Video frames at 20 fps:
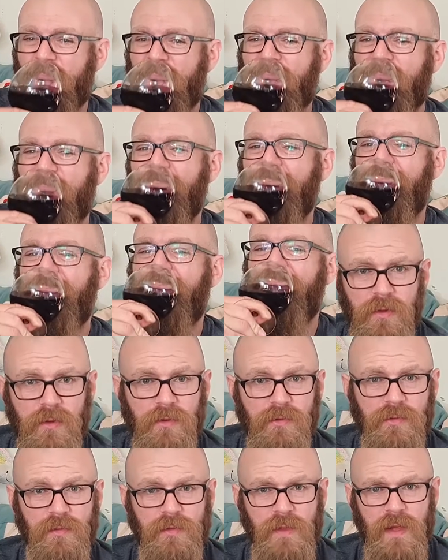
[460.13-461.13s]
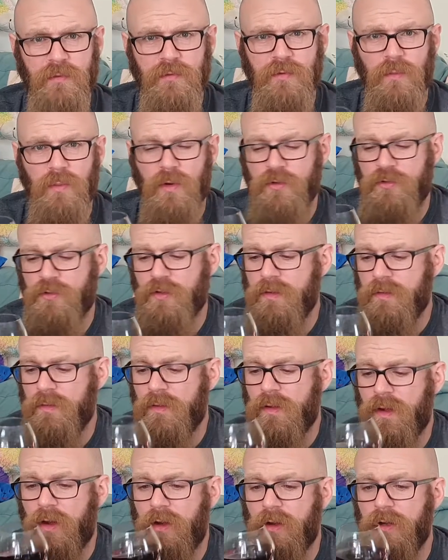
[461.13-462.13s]
So thanks for watching.
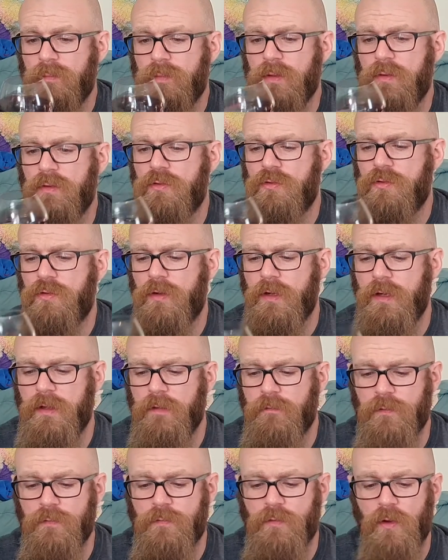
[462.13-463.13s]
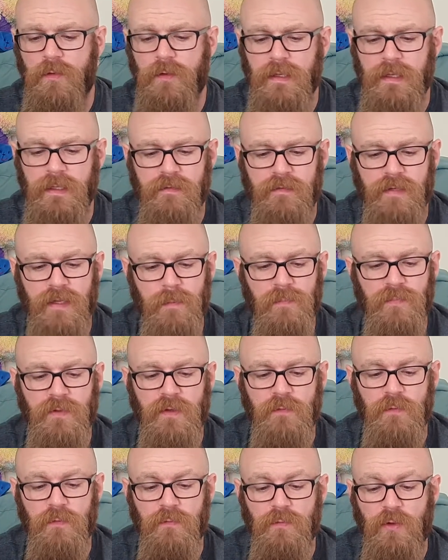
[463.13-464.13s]
I hope you enjoyed it. If you've got any tips,
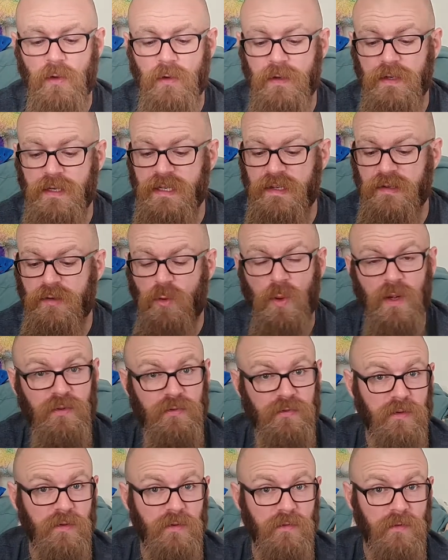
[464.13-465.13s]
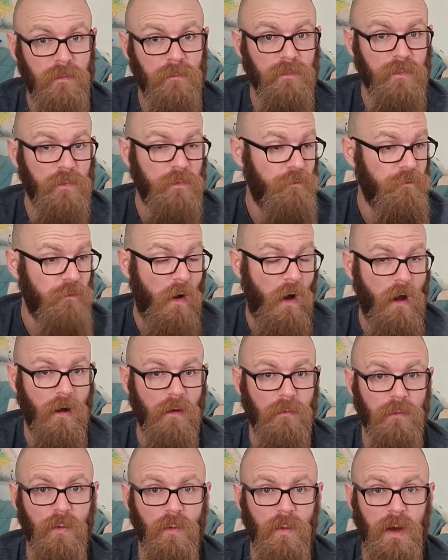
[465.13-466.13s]
if you've got any questions, fire
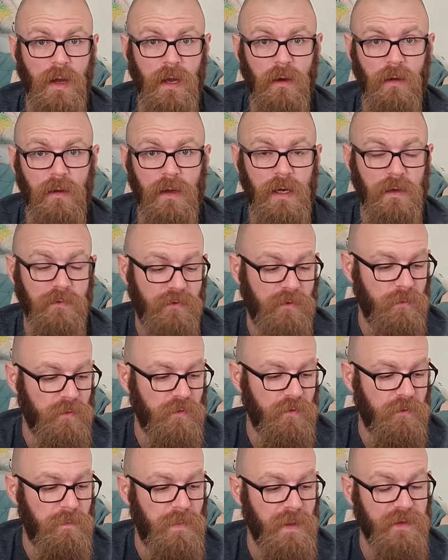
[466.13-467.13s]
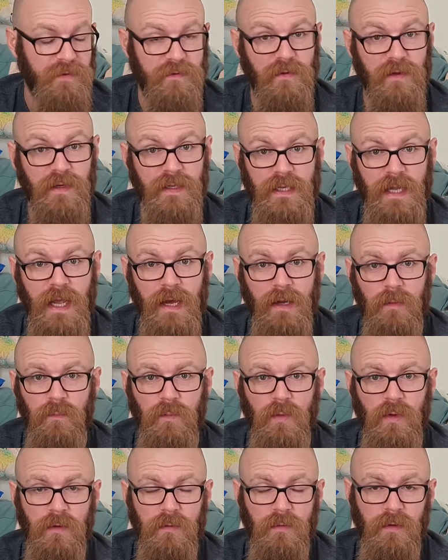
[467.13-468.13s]
them away. I'll answer them as best I can. I'm
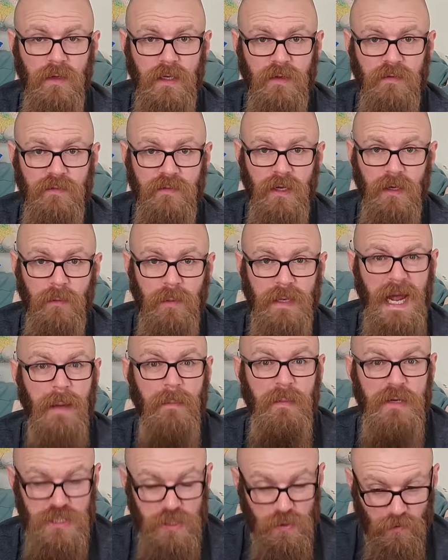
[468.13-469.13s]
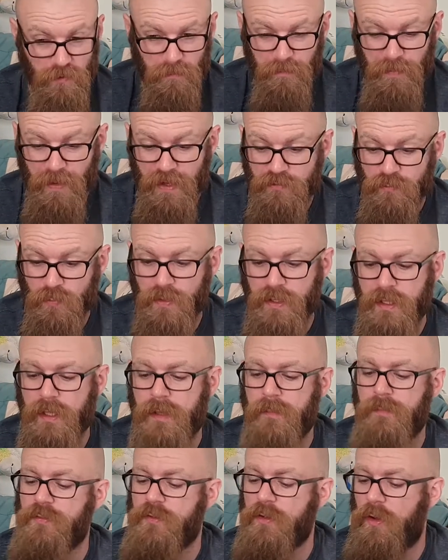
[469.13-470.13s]
not, like I said, I'm an amateur at best when it
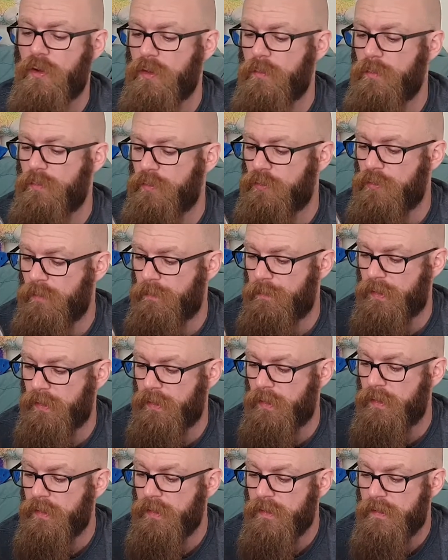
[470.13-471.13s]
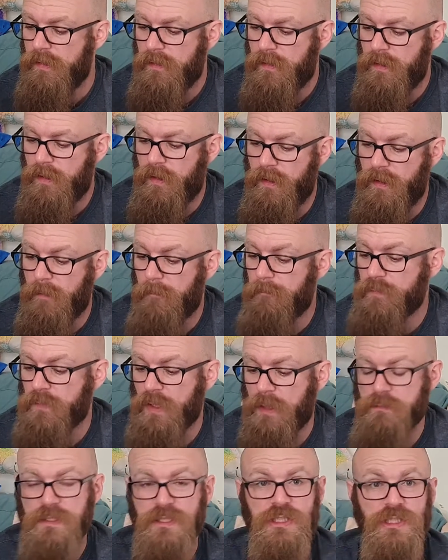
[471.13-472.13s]
comes to homebrew, but
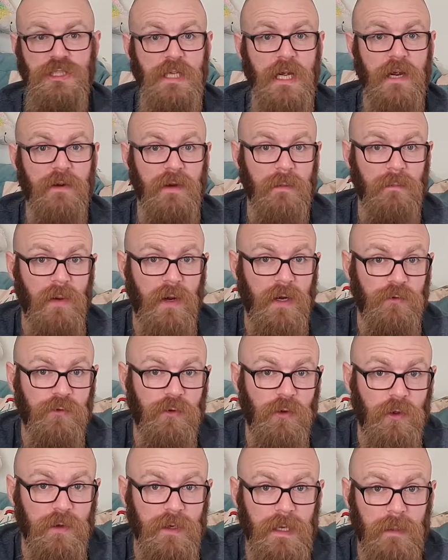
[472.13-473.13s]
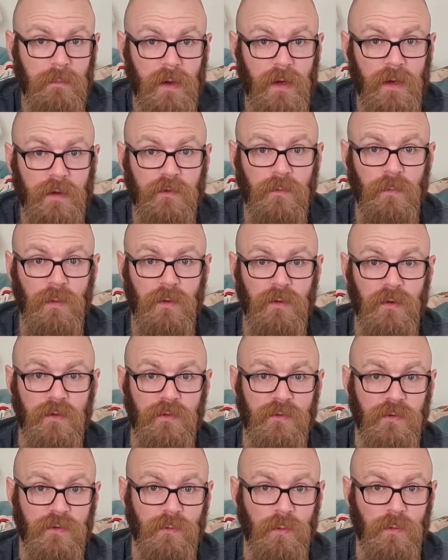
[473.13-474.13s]
I'm just sharing my journey and my
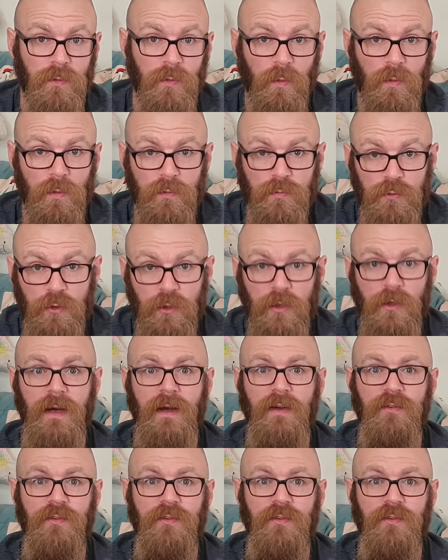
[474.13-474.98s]
experiences with all of you guys.